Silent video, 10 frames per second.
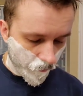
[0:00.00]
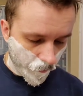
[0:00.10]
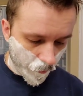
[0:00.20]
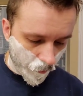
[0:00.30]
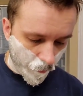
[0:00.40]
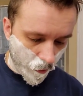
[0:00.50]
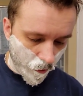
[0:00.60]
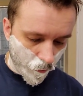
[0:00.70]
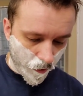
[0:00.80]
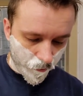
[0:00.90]
So I
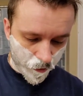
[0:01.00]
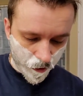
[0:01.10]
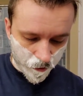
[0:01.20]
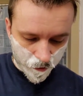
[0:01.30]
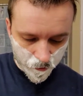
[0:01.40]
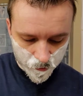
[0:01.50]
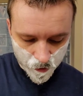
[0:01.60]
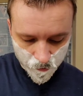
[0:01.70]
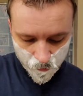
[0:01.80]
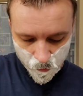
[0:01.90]
probably won't have a chance to use
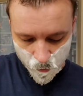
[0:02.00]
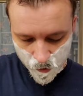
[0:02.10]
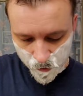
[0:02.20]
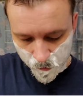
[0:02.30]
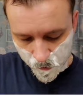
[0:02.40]
that for a while.